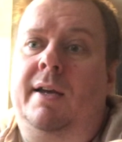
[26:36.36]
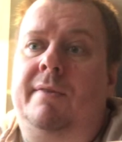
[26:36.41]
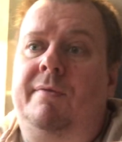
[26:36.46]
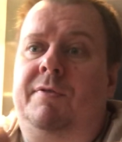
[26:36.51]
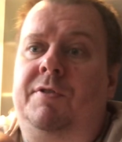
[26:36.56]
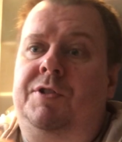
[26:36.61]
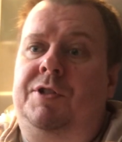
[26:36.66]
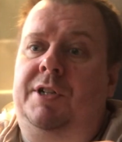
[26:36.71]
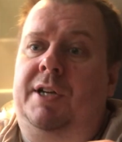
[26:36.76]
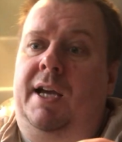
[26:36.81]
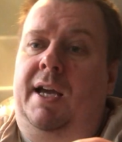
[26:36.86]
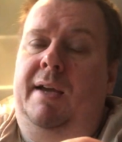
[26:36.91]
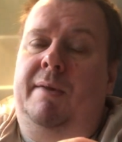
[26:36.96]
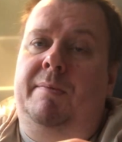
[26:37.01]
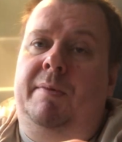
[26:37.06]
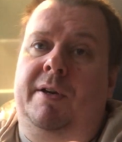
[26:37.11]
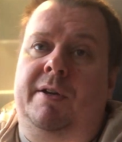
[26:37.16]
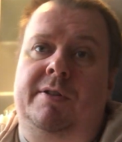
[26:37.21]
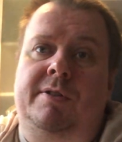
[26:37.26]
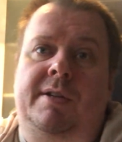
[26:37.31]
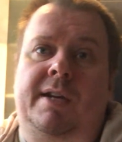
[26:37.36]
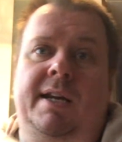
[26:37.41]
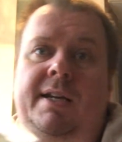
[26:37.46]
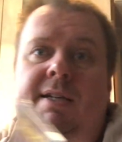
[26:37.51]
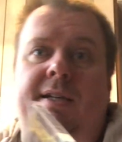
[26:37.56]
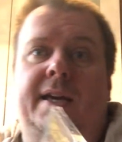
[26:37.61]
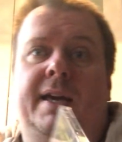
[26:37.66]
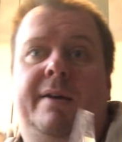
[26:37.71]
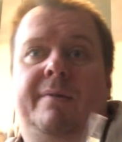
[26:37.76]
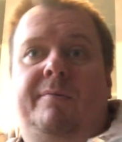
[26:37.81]
of a shame because
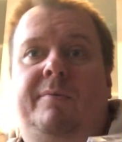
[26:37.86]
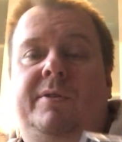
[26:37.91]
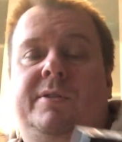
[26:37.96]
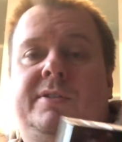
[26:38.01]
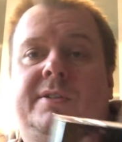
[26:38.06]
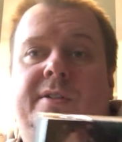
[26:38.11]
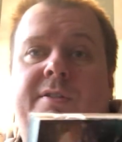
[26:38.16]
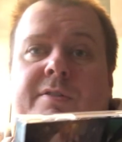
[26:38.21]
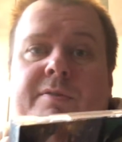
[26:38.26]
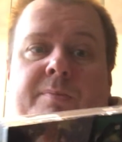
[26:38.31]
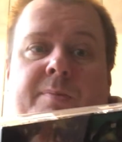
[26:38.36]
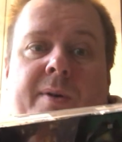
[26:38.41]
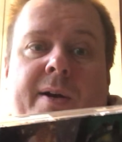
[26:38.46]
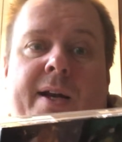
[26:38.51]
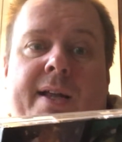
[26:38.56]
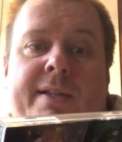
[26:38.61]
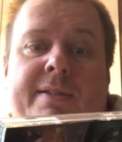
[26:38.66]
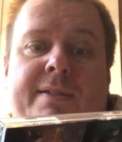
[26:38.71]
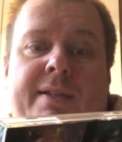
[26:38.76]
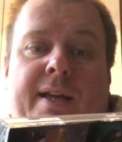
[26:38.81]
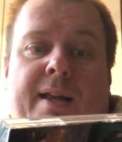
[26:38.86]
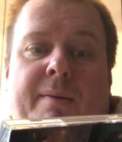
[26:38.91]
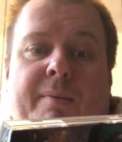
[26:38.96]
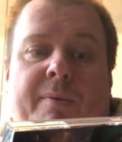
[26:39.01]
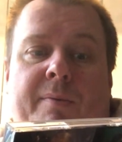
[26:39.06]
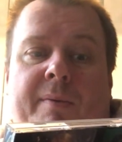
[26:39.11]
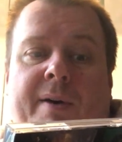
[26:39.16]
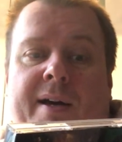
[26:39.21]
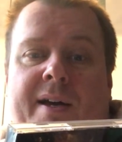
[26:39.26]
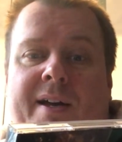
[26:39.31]
Endgame was such a brilliant
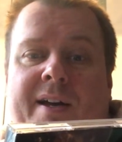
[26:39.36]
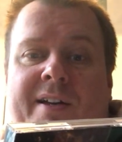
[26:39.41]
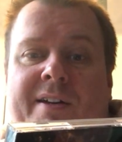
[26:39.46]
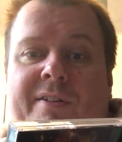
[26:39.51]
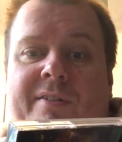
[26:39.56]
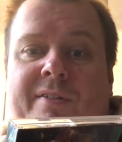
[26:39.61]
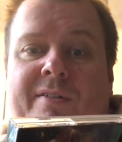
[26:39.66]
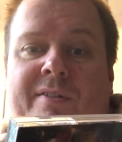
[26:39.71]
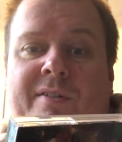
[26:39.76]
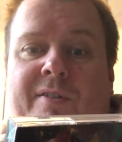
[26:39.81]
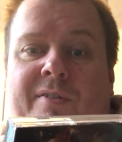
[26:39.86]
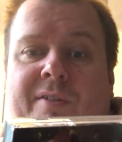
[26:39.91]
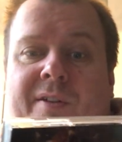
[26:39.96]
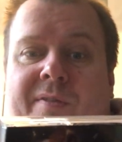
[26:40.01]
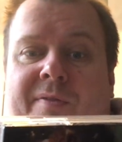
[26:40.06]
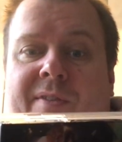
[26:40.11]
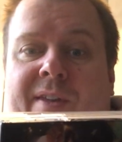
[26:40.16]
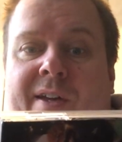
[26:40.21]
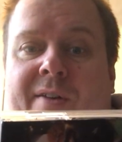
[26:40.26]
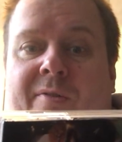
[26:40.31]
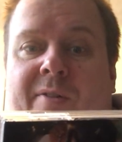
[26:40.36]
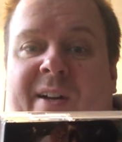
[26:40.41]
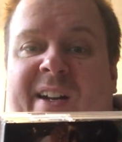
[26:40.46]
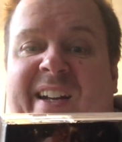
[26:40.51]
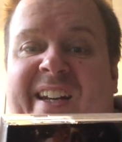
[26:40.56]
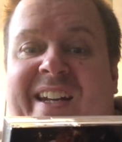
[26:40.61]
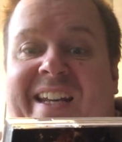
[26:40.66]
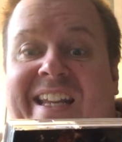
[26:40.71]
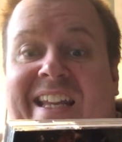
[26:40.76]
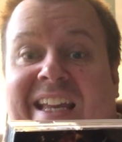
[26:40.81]
album. I don't know if they really
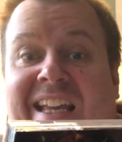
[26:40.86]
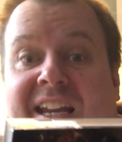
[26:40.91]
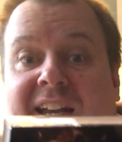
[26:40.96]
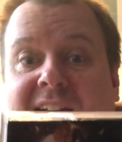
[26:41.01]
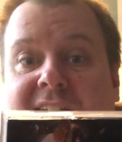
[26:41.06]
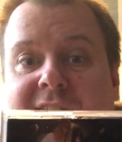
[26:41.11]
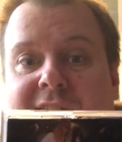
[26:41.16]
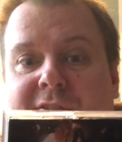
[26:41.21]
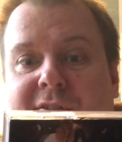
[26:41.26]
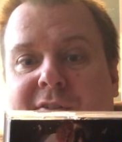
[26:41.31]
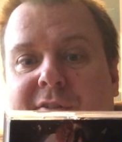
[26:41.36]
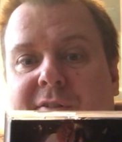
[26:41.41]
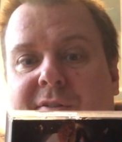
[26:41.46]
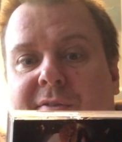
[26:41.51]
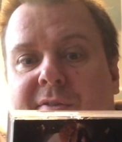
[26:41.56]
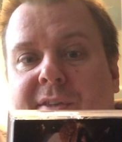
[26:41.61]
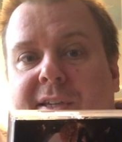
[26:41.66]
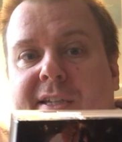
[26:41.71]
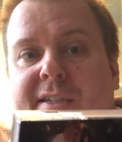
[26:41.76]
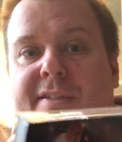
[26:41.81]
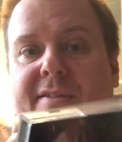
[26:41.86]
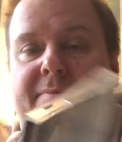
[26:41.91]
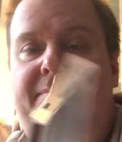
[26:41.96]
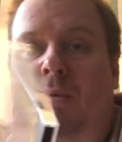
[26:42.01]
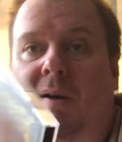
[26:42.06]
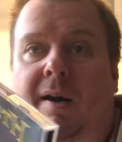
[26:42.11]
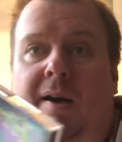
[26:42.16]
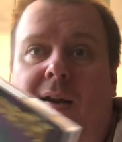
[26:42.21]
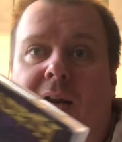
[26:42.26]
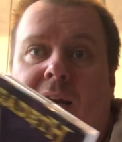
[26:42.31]
needed to do this,
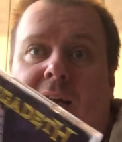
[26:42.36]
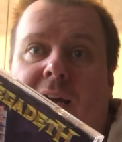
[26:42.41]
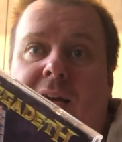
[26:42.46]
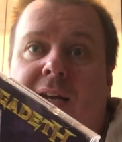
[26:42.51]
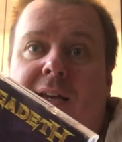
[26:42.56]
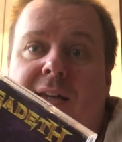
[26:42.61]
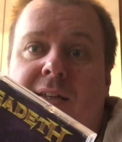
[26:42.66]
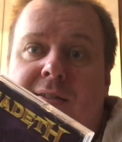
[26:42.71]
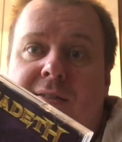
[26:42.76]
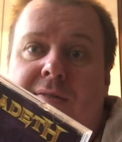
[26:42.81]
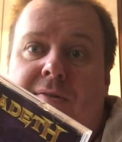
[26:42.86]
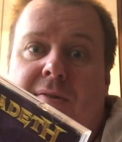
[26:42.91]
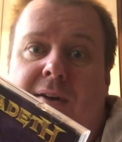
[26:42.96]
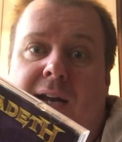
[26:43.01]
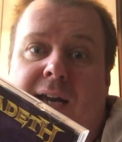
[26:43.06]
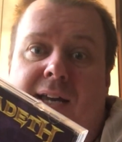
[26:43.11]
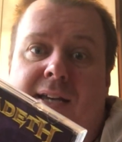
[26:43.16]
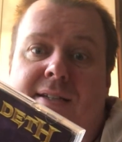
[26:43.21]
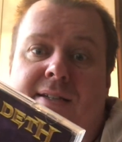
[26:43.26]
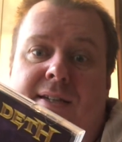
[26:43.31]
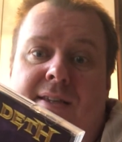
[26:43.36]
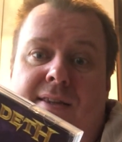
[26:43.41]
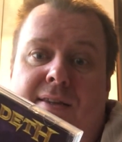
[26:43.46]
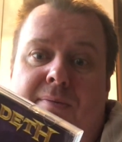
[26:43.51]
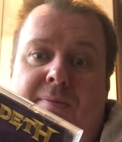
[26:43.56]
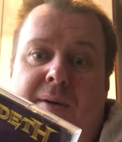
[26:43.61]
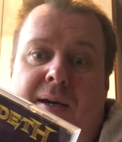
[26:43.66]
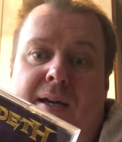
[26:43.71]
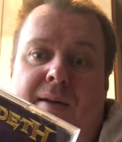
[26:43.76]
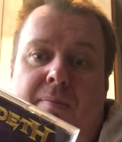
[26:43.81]
but it is great and the
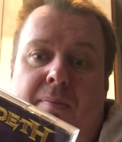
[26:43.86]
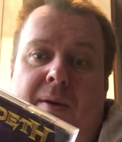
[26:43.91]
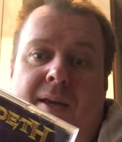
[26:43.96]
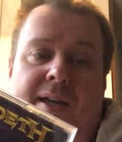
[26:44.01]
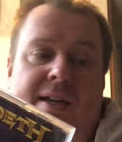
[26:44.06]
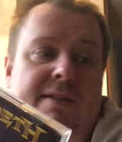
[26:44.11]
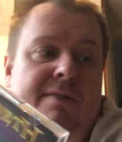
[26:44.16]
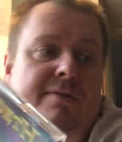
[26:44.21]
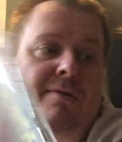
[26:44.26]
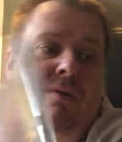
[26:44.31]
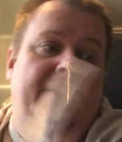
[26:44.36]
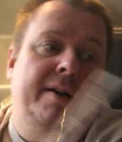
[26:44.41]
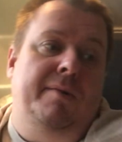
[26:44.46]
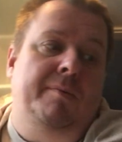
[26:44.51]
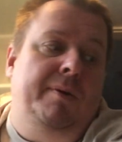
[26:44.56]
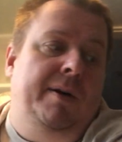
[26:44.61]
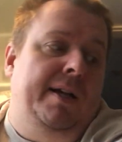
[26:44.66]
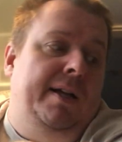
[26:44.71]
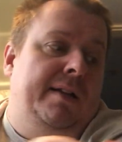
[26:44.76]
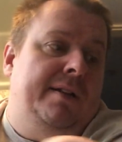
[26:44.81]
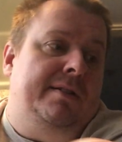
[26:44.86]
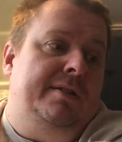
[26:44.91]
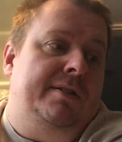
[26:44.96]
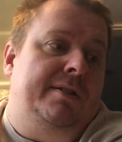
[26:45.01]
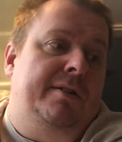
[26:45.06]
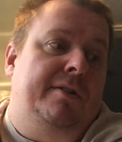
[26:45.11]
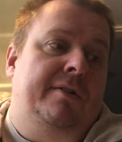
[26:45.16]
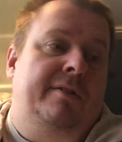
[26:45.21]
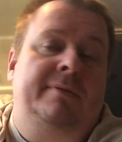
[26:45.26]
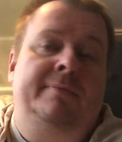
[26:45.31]
band plays really well,
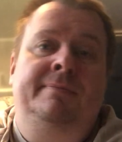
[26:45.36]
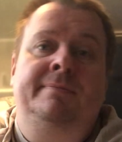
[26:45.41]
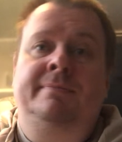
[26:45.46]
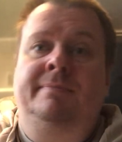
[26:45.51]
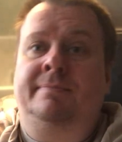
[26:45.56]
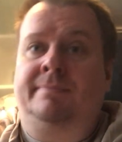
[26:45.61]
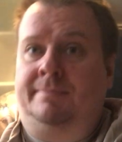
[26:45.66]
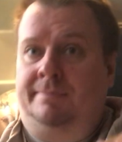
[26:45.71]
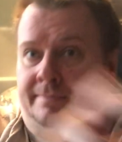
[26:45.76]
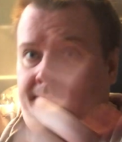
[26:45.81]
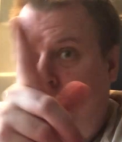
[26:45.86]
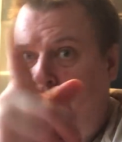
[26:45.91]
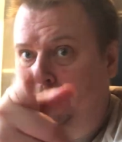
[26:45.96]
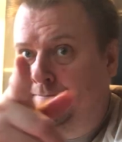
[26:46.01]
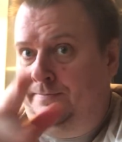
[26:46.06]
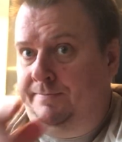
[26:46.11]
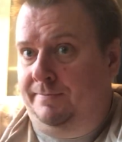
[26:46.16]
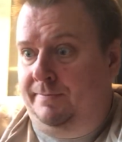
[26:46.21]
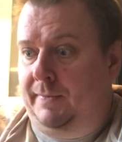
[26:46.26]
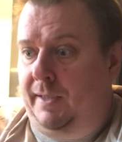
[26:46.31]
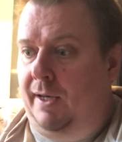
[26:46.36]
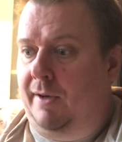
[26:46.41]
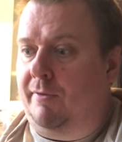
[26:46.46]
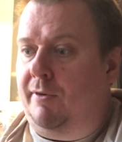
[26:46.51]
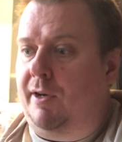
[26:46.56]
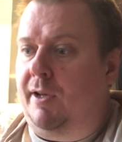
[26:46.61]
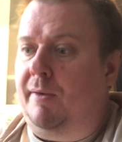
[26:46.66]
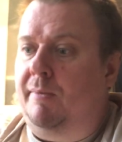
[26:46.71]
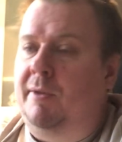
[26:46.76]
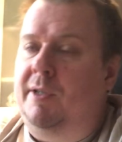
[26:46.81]
so I
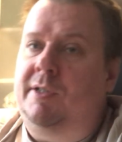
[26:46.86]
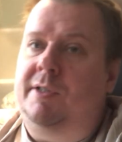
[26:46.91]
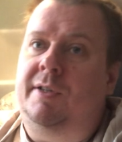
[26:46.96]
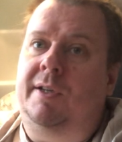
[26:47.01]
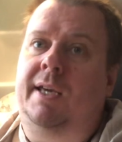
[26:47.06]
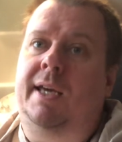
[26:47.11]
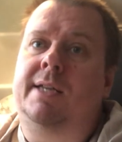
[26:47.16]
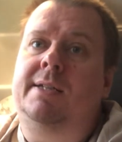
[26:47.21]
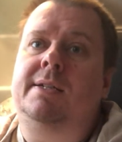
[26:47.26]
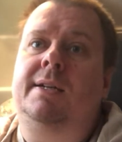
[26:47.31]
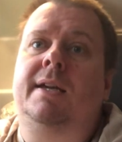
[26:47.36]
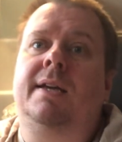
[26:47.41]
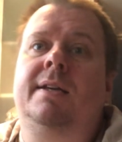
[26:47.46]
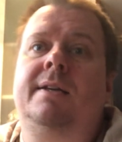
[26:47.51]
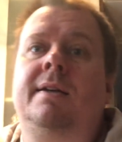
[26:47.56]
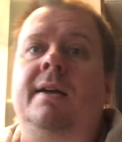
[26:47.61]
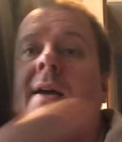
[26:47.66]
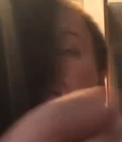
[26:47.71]
recommend you getting it.